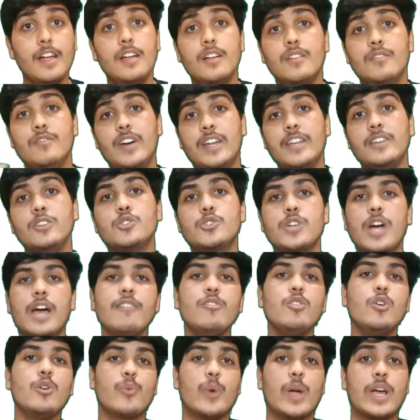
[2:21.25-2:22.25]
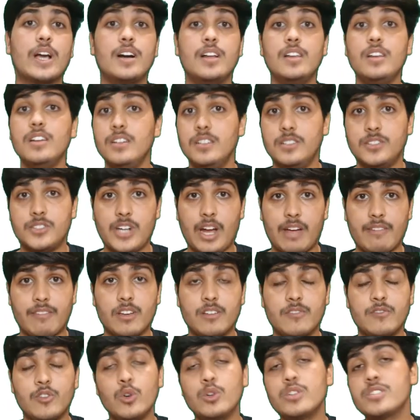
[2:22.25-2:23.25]
When you drive your vehicle, driving
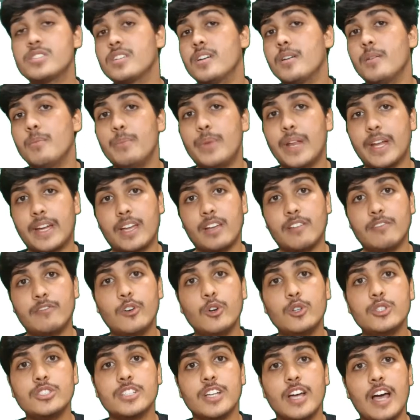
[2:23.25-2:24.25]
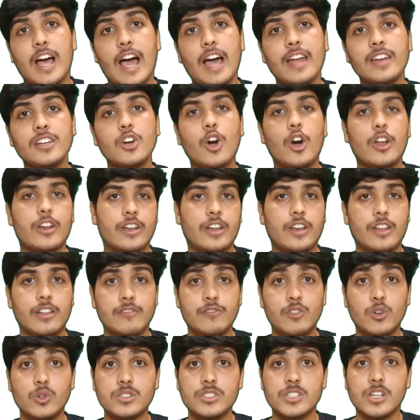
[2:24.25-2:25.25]
force, braking force, and cornering
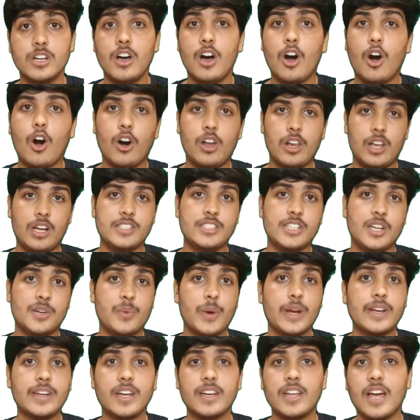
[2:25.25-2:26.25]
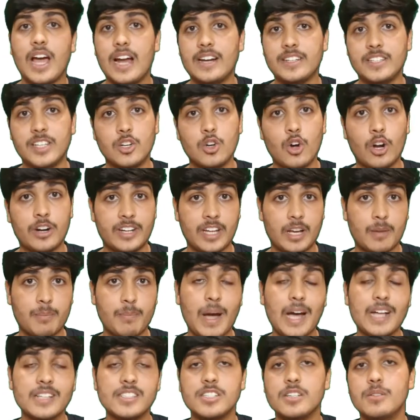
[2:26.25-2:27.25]
force all are generated at the contact
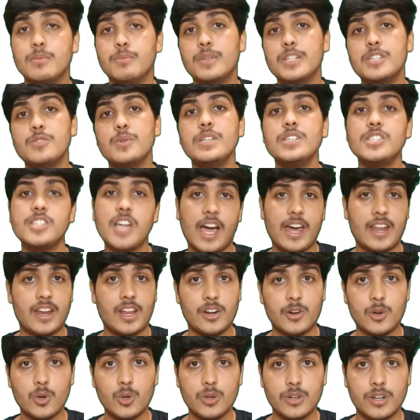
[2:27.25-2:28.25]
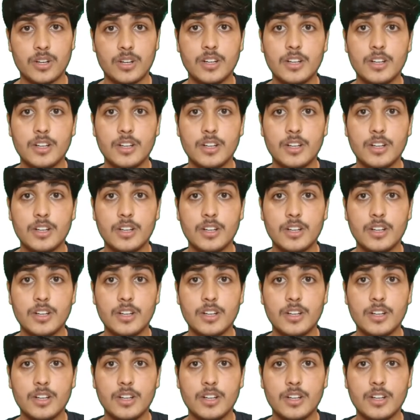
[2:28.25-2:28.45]
patch between tire and road.